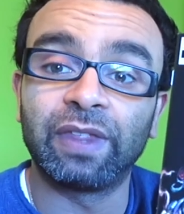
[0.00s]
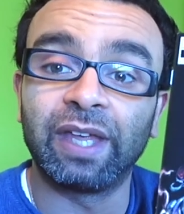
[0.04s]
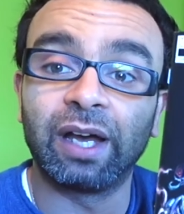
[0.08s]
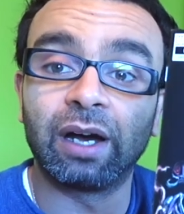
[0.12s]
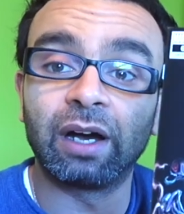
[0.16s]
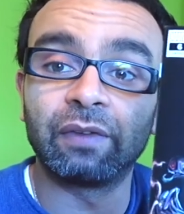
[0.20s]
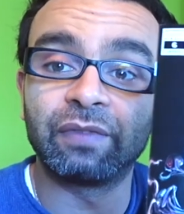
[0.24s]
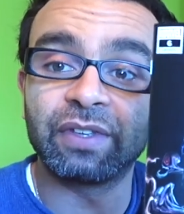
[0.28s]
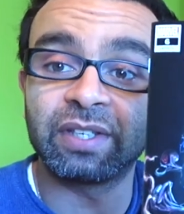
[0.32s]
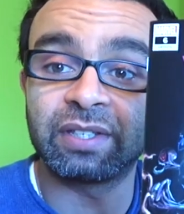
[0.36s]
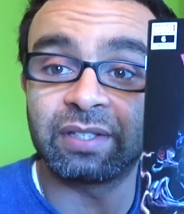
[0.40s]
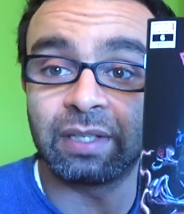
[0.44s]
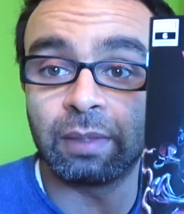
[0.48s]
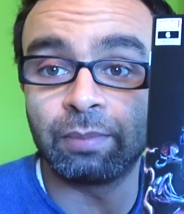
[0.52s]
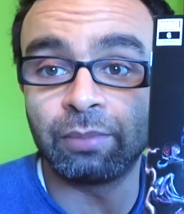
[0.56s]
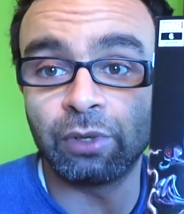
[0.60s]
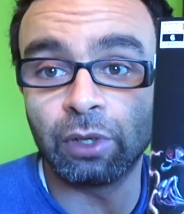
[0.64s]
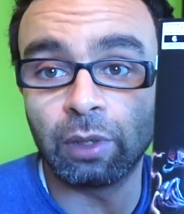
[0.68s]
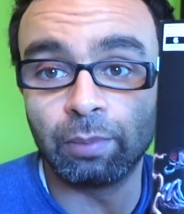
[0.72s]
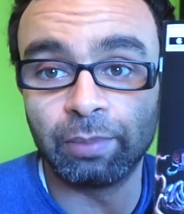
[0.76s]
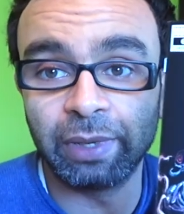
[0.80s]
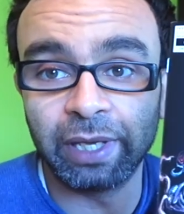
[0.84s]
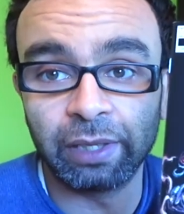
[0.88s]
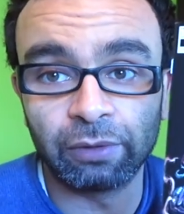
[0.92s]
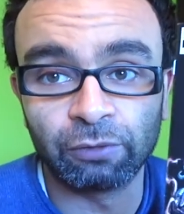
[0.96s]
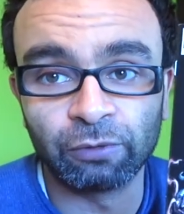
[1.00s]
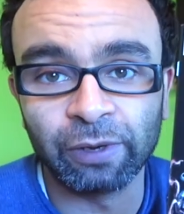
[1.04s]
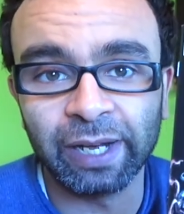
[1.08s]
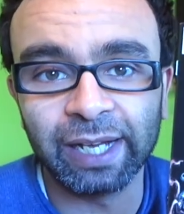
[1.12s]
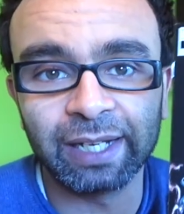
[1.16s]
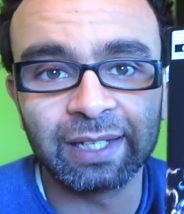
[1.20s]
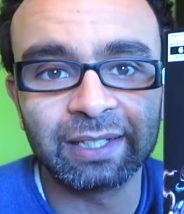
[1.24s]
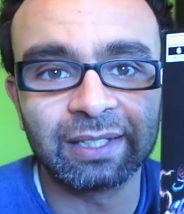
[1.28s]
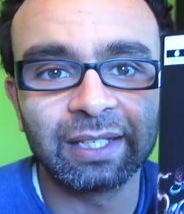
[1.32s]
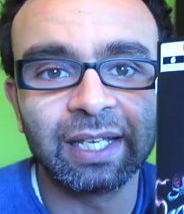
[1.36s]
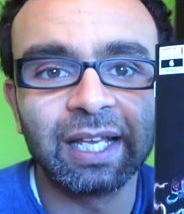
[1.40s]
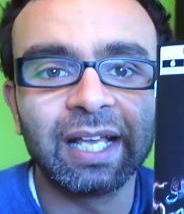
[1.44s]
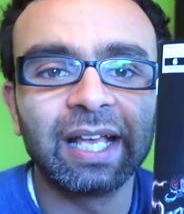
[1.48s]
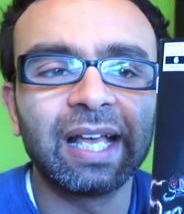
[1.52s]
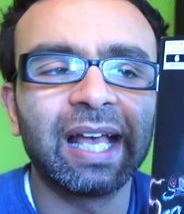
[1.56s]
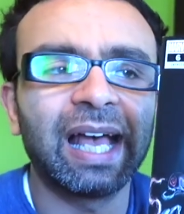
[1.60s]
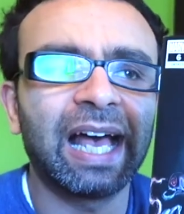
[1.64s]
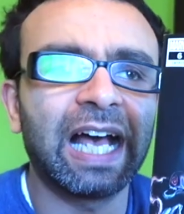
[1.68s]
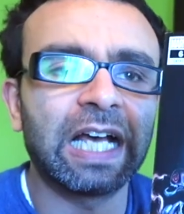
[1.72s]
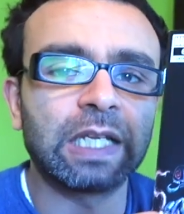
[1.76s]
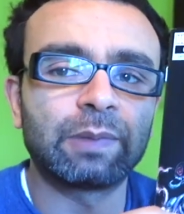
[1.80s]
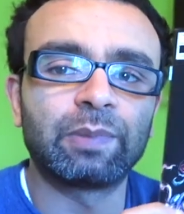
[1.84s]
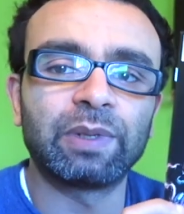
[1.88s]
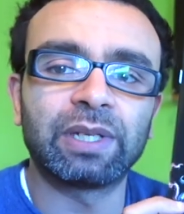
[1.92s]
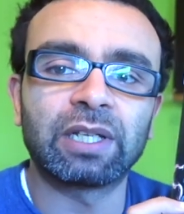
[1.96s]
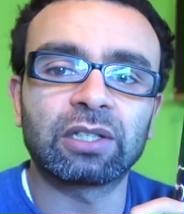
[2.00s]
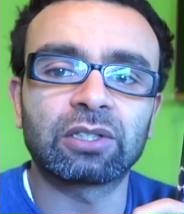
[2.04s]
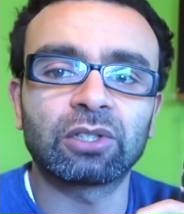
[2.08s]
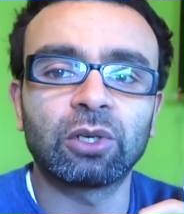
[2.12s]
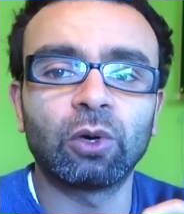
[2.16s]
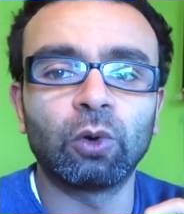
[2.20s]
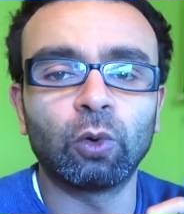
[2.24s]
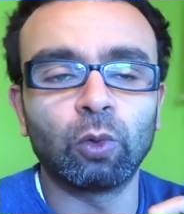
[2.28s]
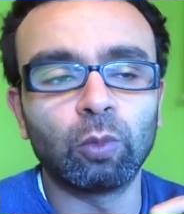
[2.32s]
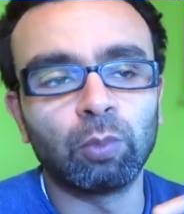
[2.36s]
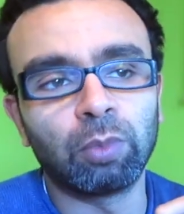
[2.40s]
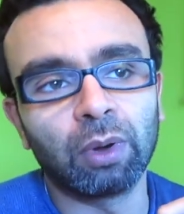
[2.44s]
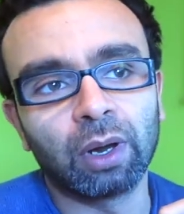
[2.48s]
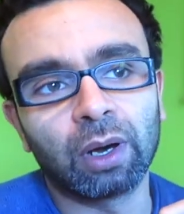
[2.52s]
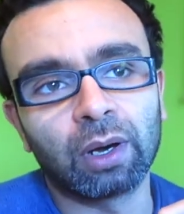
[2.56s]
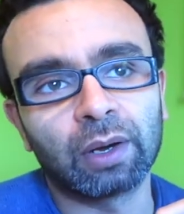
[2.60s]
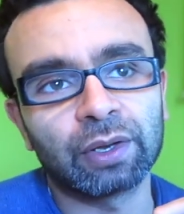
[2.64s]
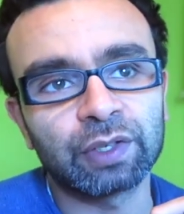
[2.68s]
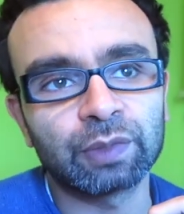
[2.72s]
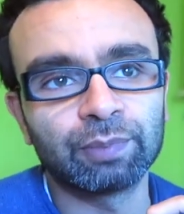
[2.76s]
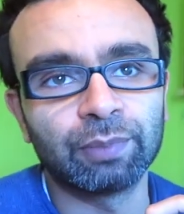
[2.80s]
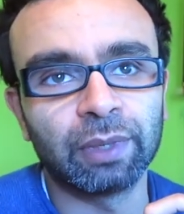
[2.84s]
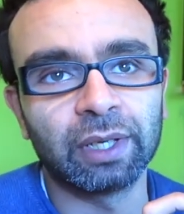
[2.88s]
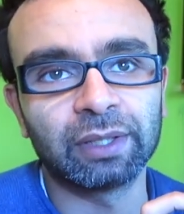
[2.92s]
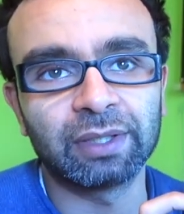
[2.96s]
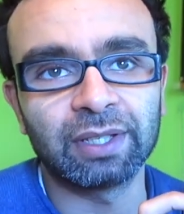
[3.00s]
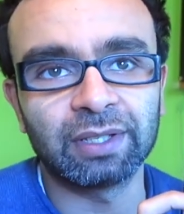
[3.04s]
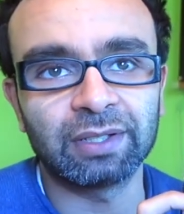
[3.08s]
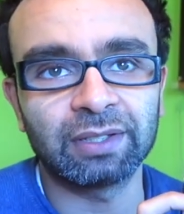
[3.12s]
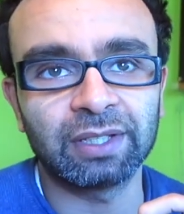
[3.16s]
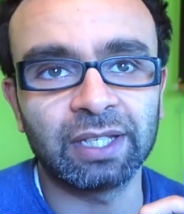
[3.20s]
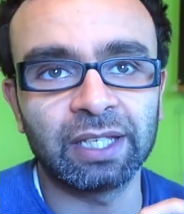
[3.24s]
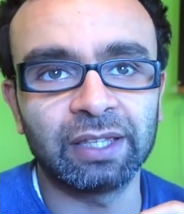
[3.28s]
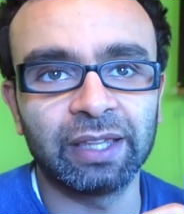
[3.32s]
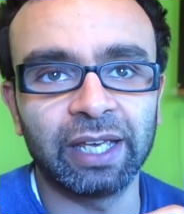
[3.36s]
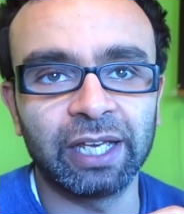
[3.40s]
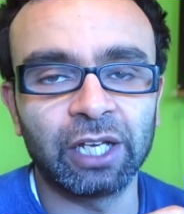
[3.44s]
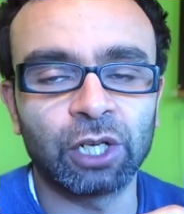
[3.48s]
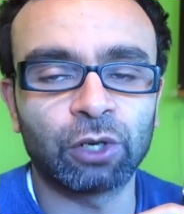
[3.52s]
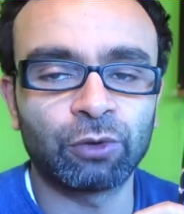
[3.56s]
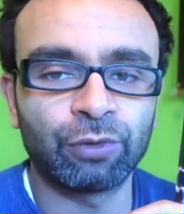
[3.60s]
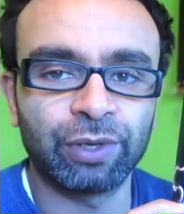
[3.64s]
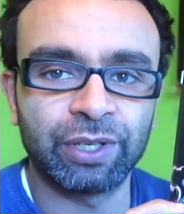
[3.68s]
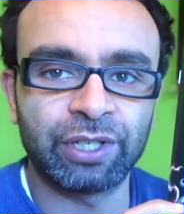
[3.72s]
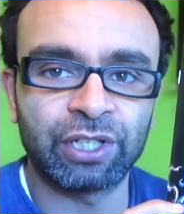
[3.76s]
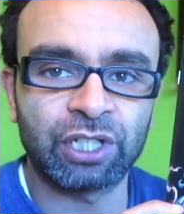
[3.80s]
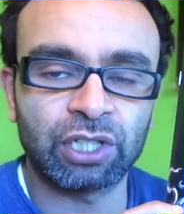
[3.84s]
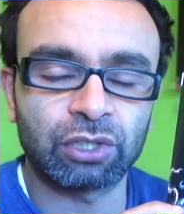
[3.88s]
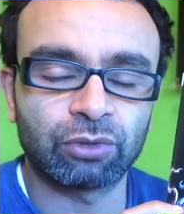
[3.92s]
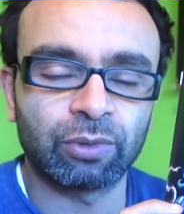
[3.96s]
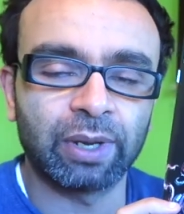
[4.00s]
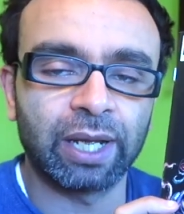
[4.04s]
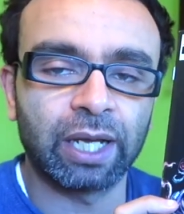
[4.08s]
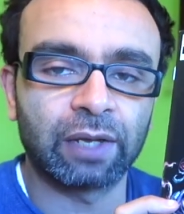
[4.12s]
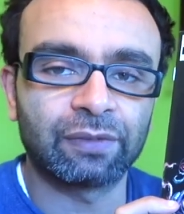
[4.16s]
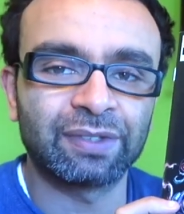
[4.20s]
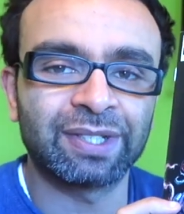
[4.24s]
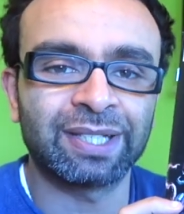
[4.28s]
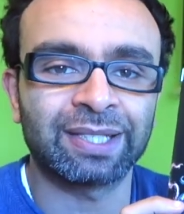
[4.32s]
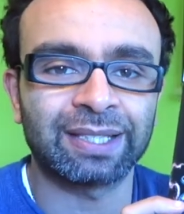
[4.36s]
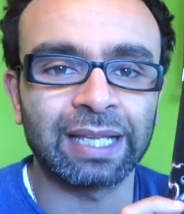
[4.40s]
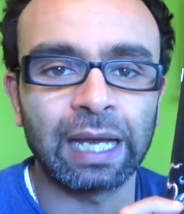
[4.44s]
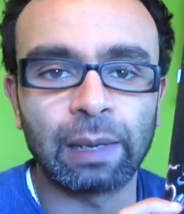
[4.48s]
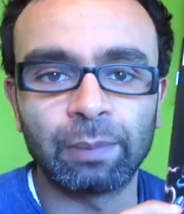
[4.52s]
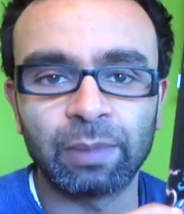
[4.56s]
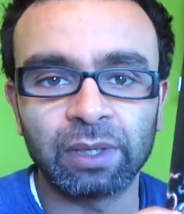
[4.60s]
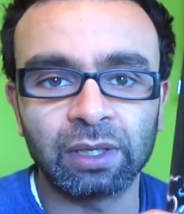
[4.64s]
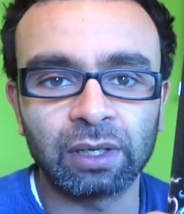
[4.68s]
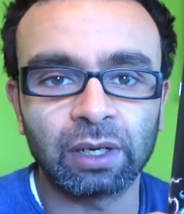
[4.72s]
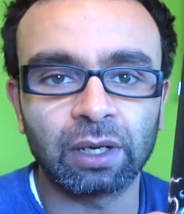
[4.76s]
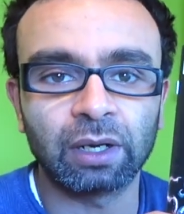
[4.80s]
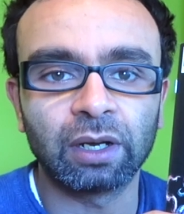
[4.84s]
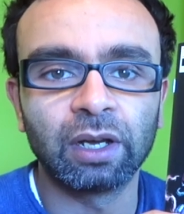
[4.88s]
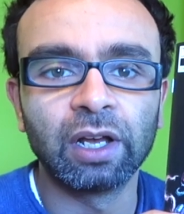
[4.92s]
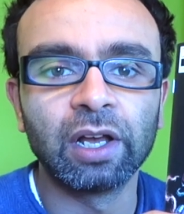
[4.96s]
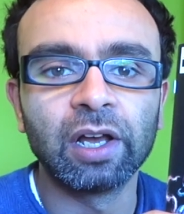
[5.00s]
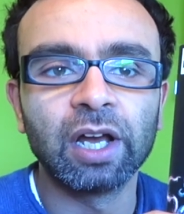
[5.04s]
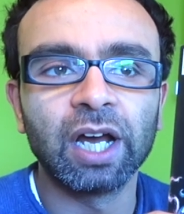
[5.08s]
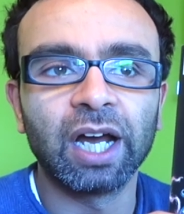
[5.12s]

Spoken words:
with the other symbiote being Rex has been a total blast, man. To see the increased strength, stamina,